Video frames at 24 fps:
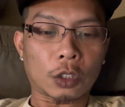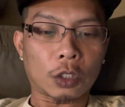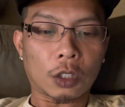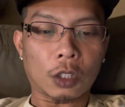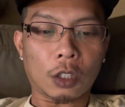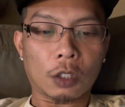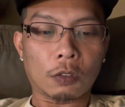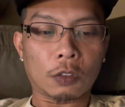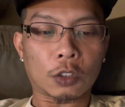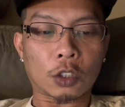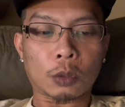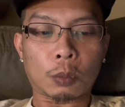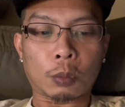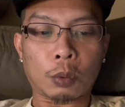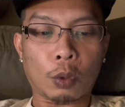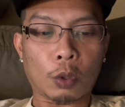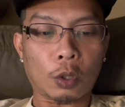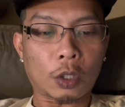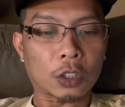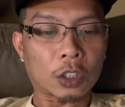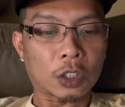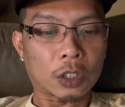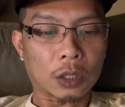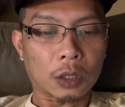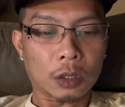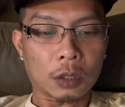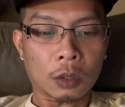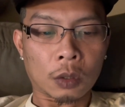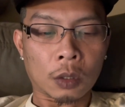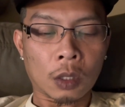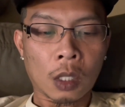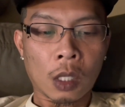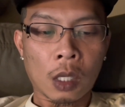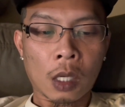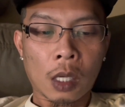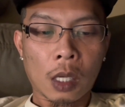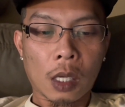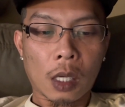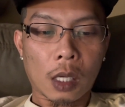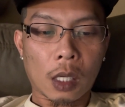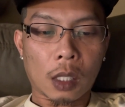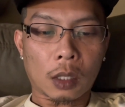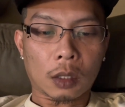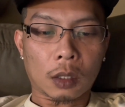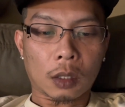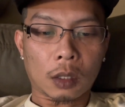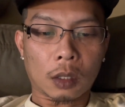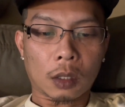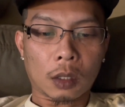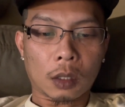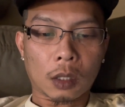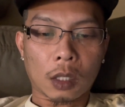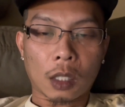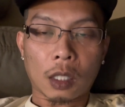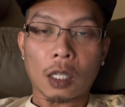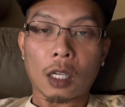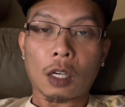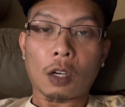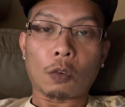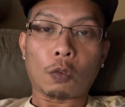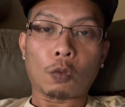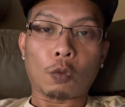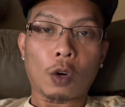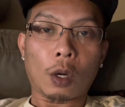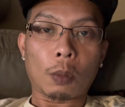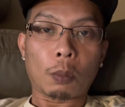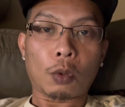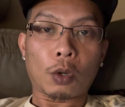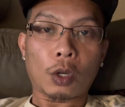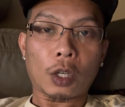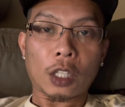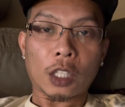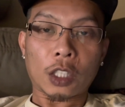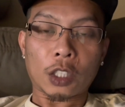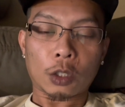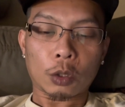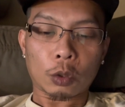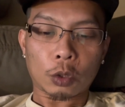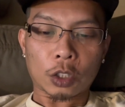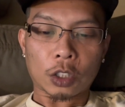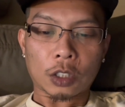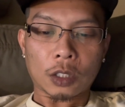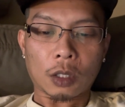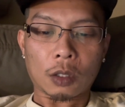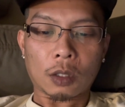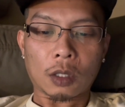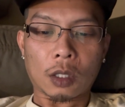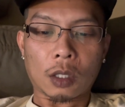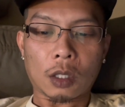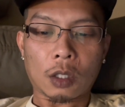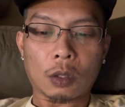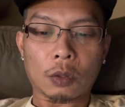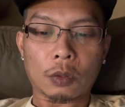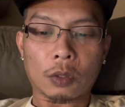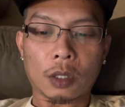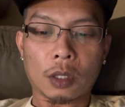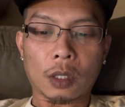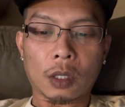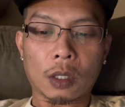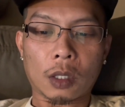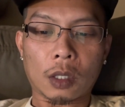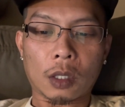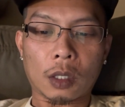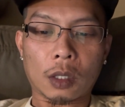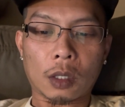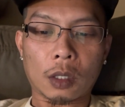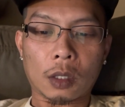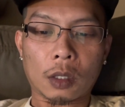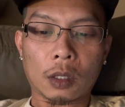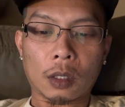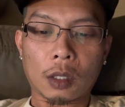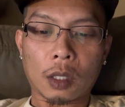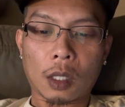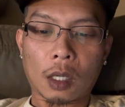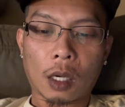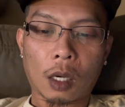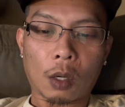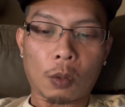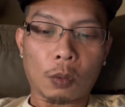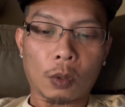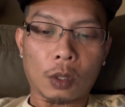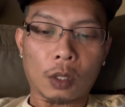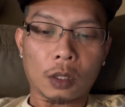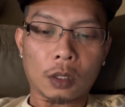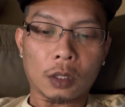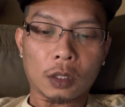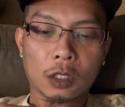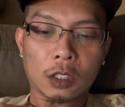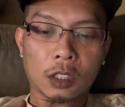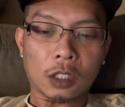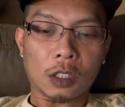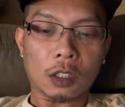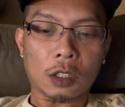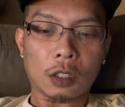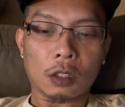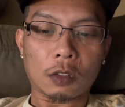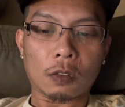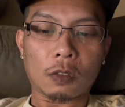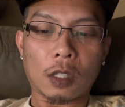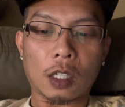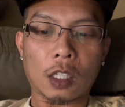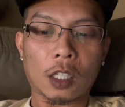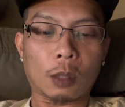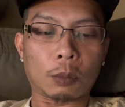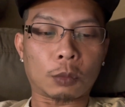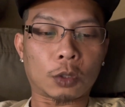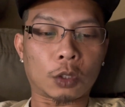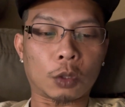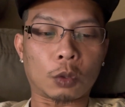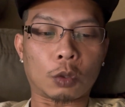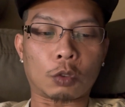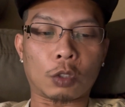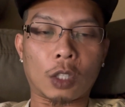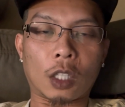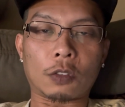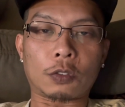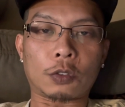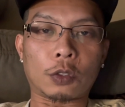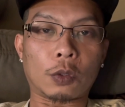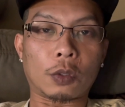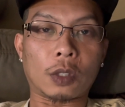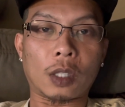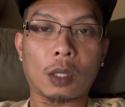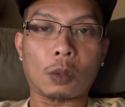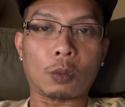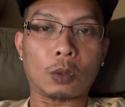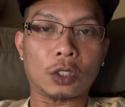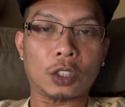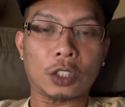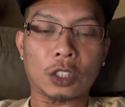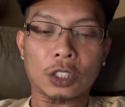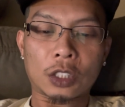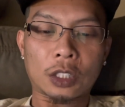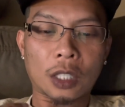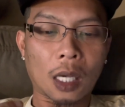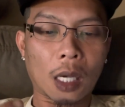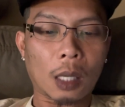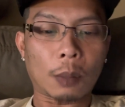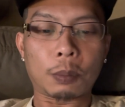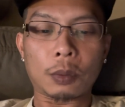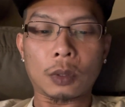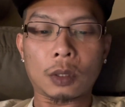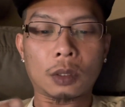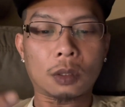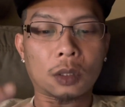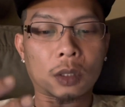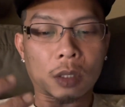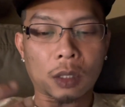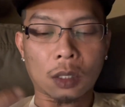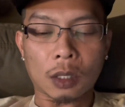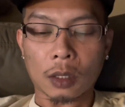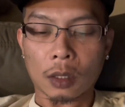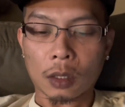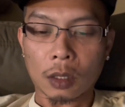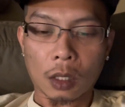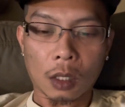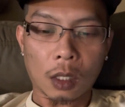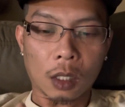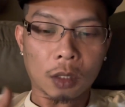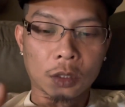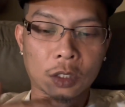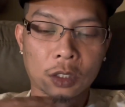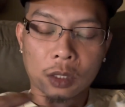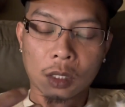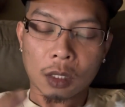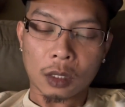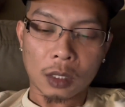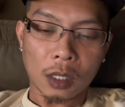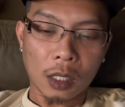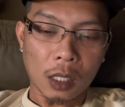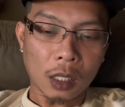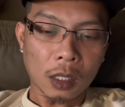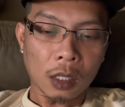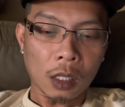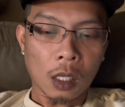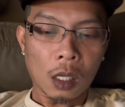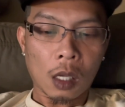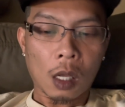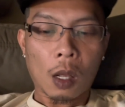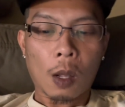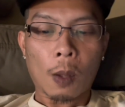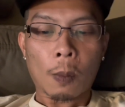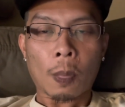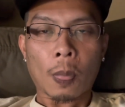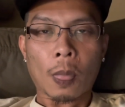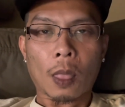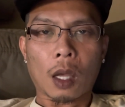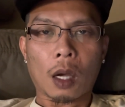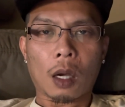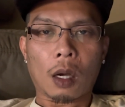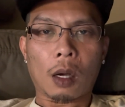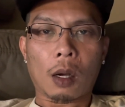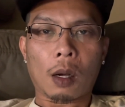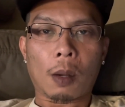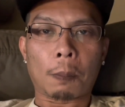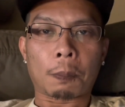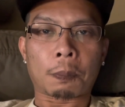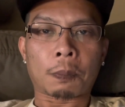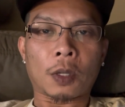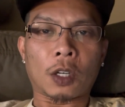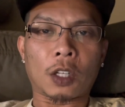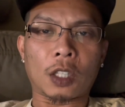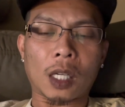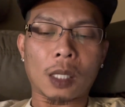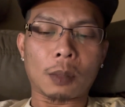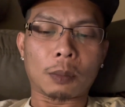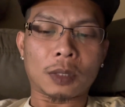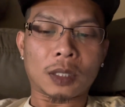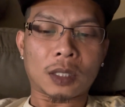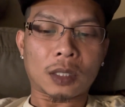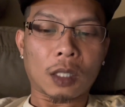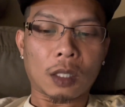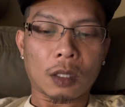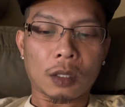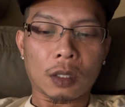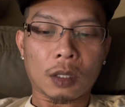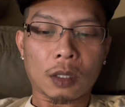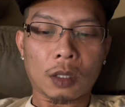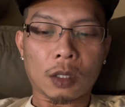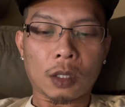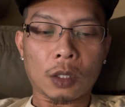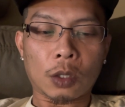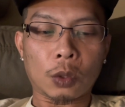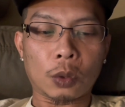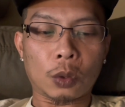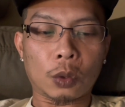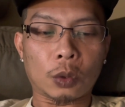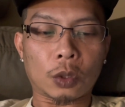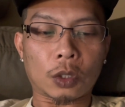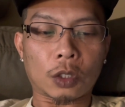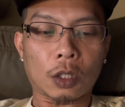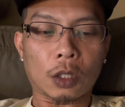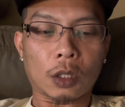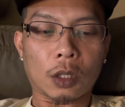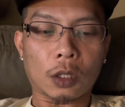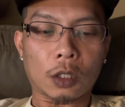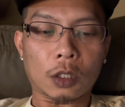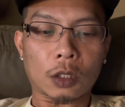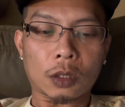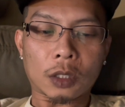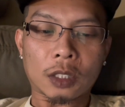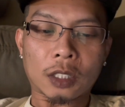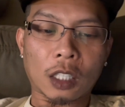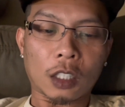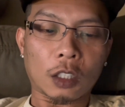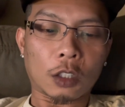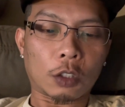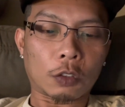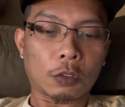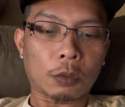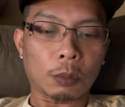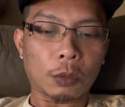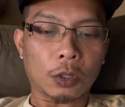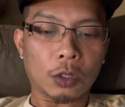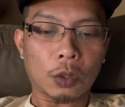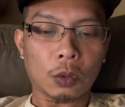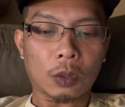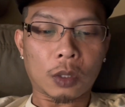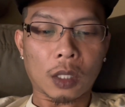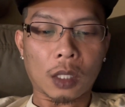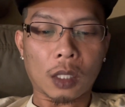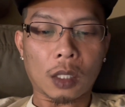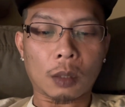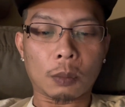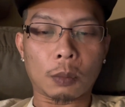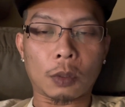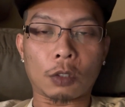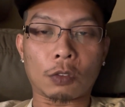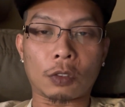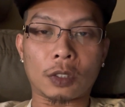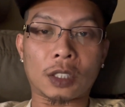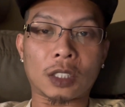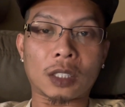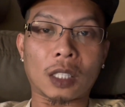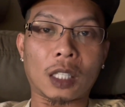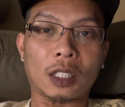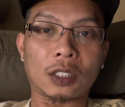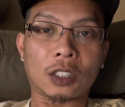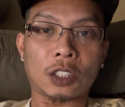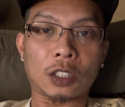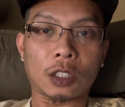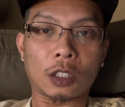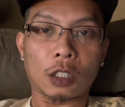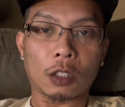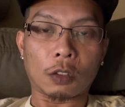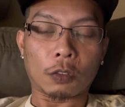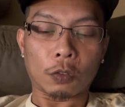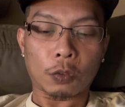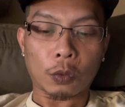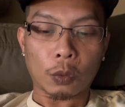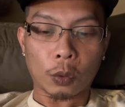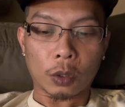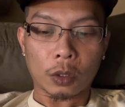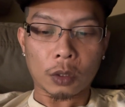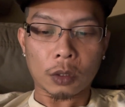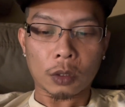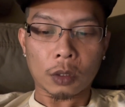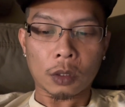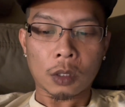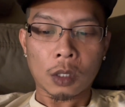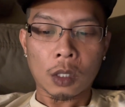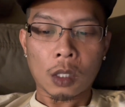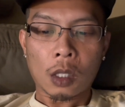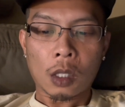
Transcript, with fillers: love and support still. And then I have one more huge shout out that I want to give, and I'm so grateful that we just happened to, uh, to connect. Um, her name is Stella, who's a uh, tailor from the UK but resides here in Florida.